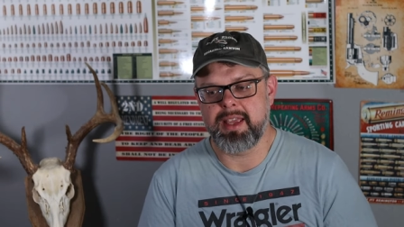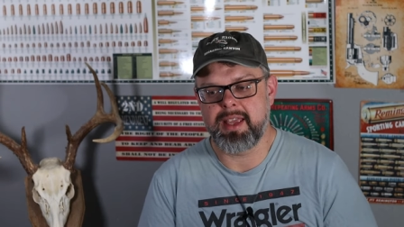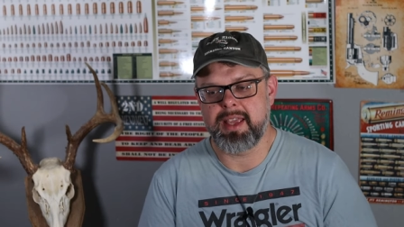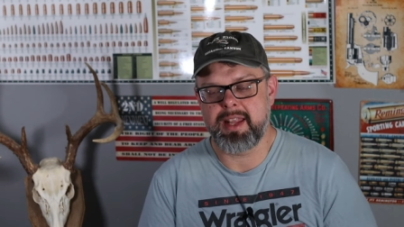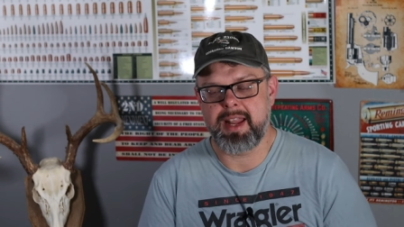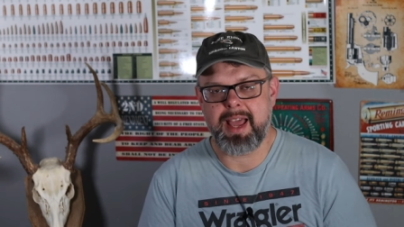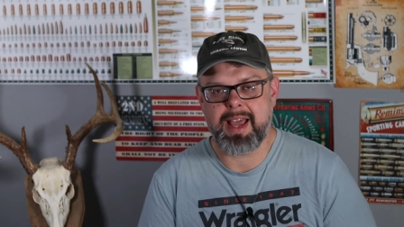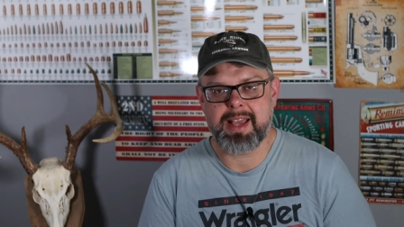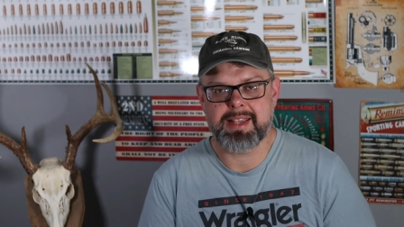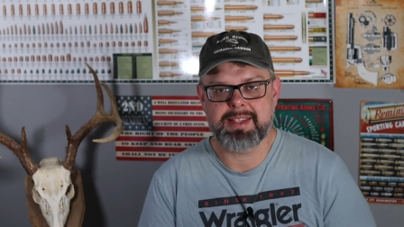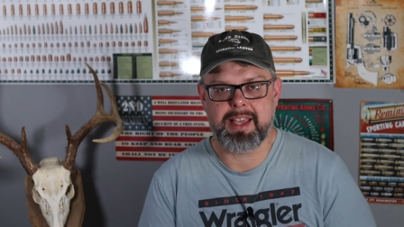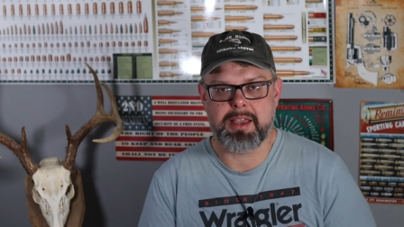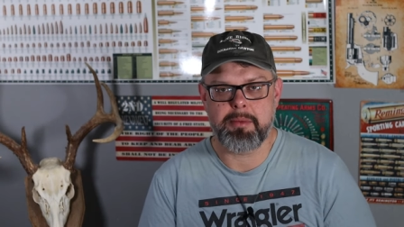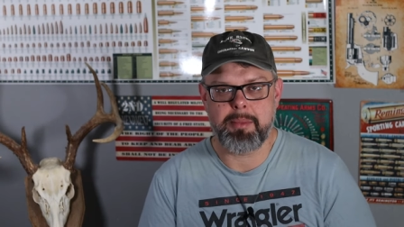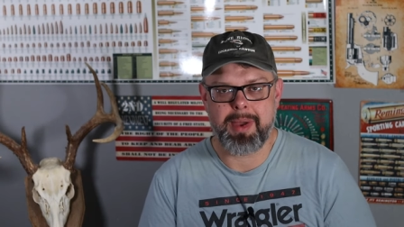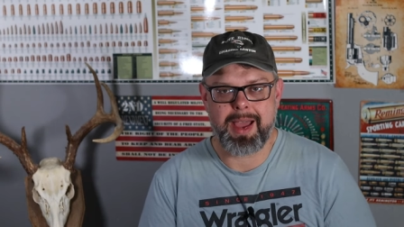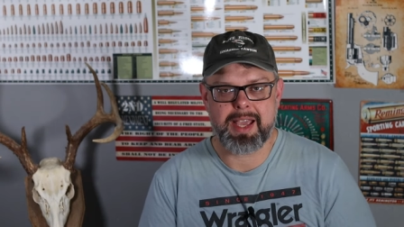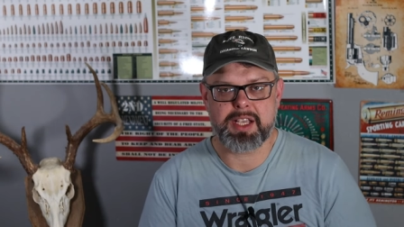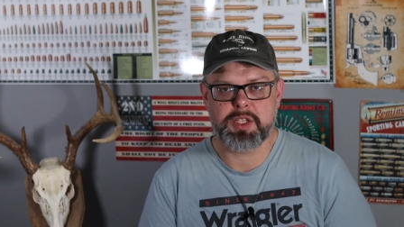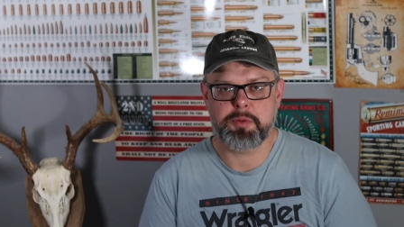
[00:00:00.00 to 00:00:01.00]
it has a
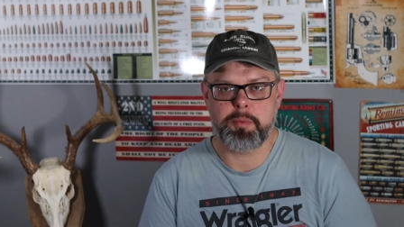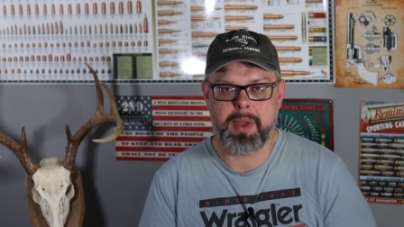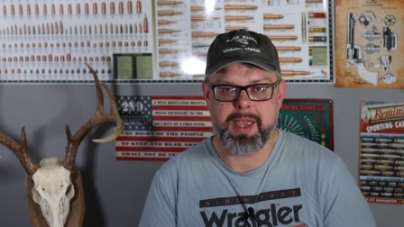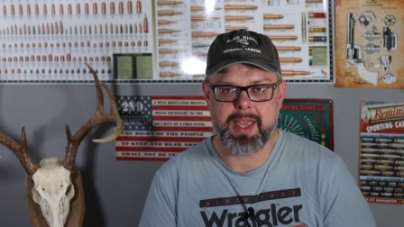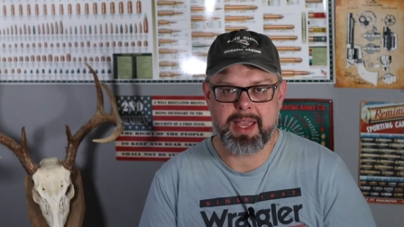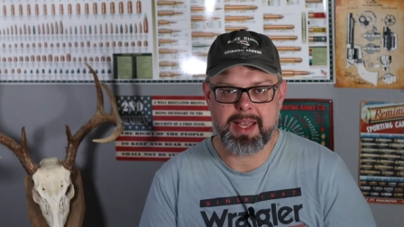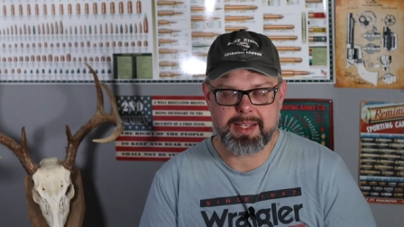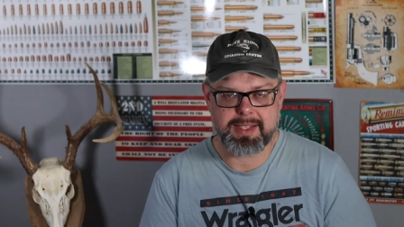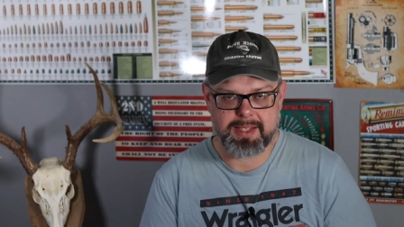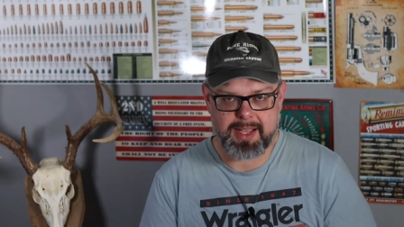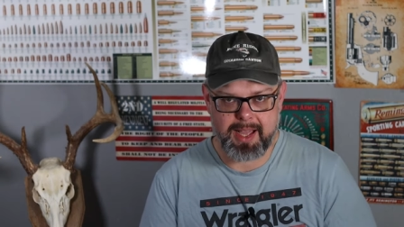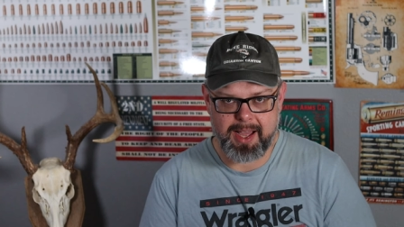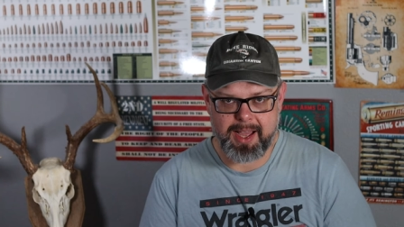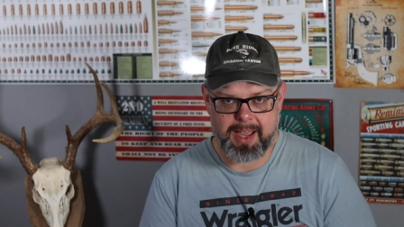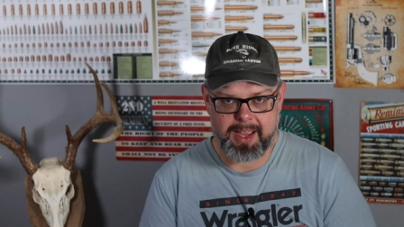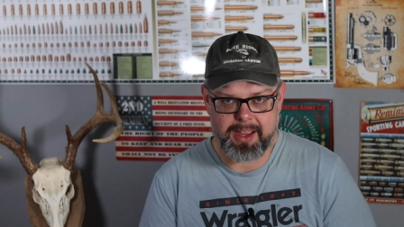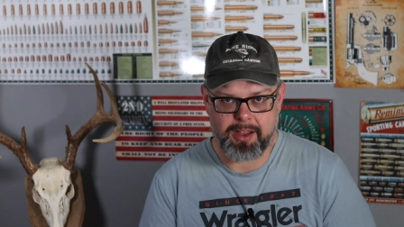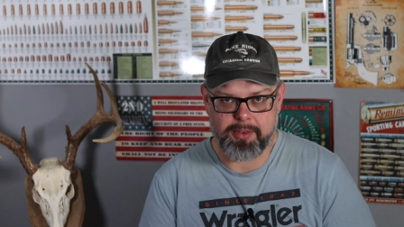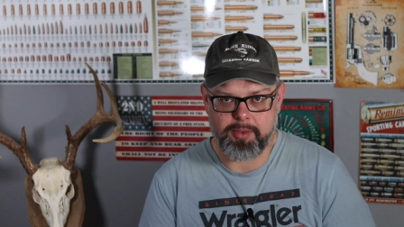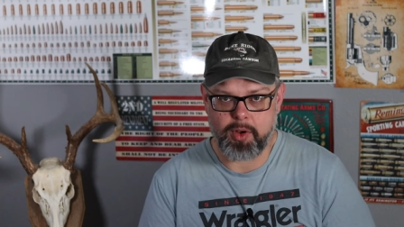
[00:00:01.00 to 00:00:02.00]
max
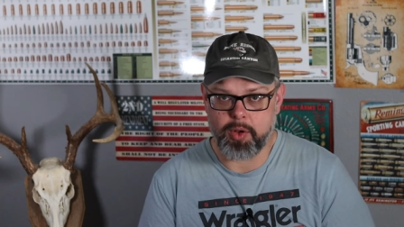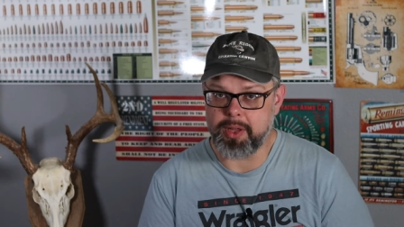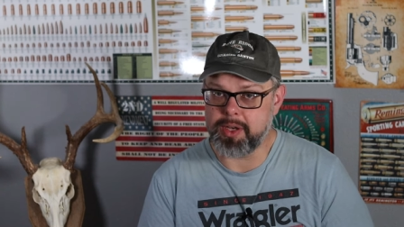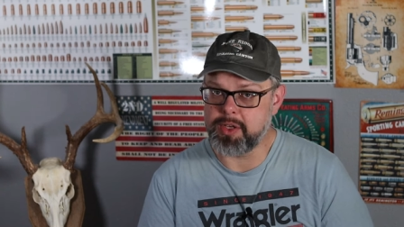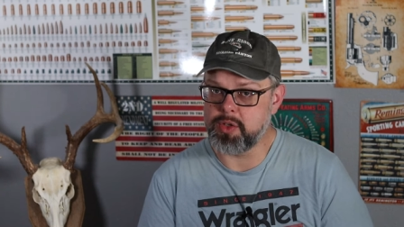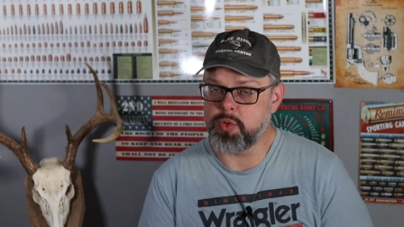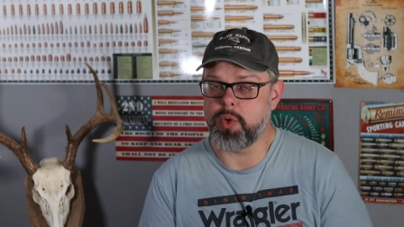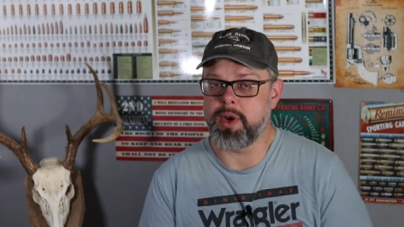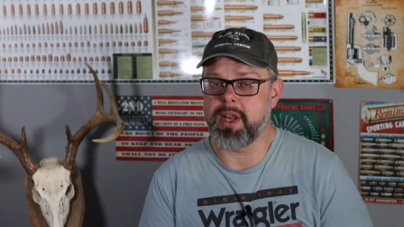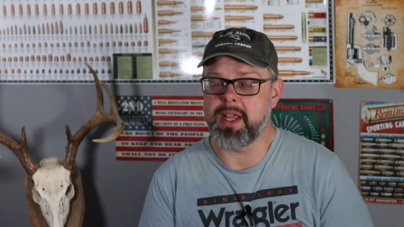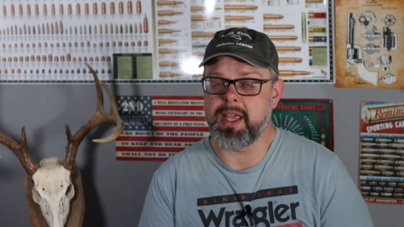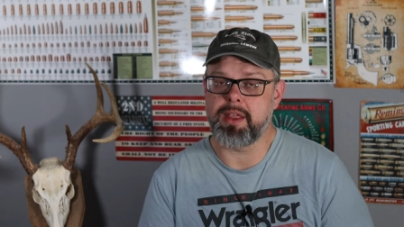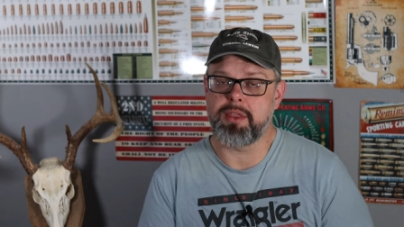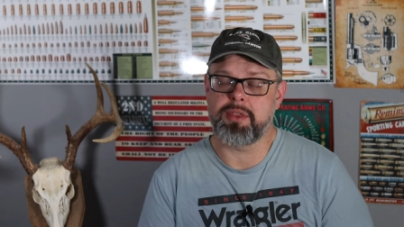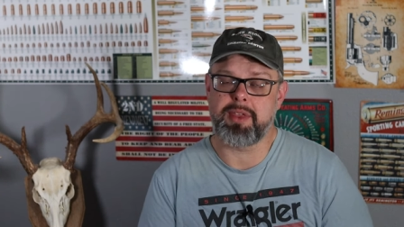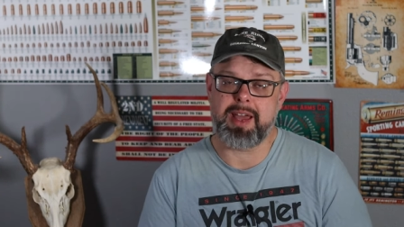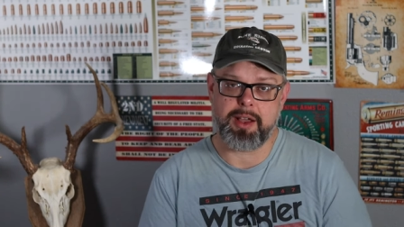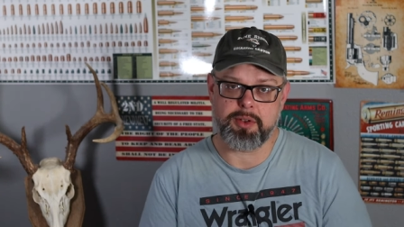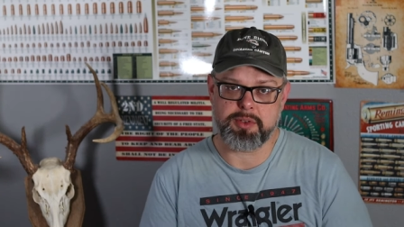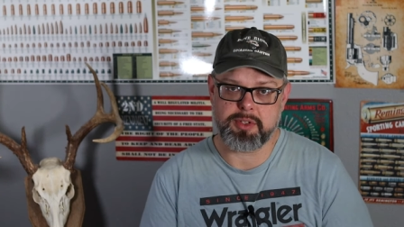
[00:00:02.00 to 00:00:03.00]
PSI of only
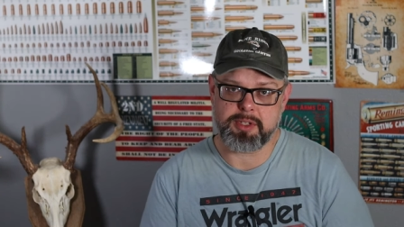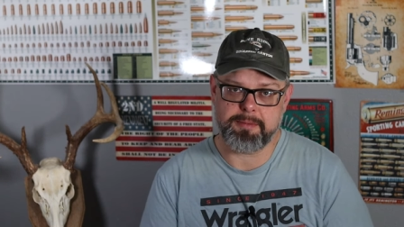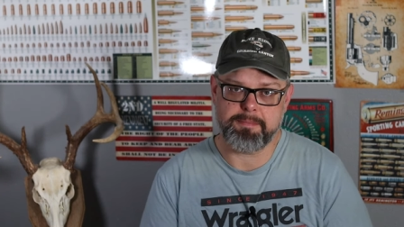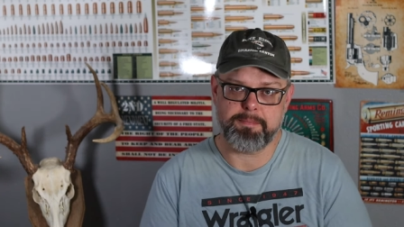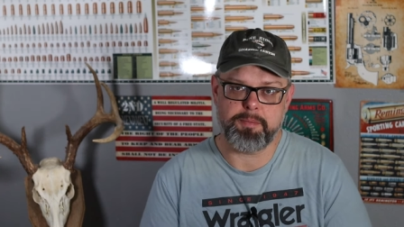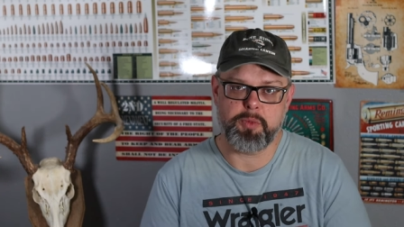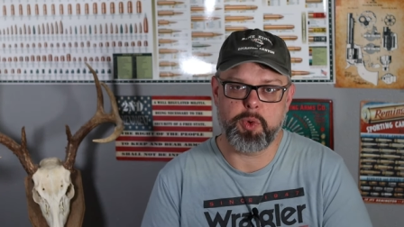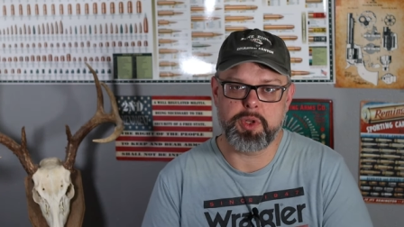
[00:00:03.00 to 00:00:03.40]
28,000,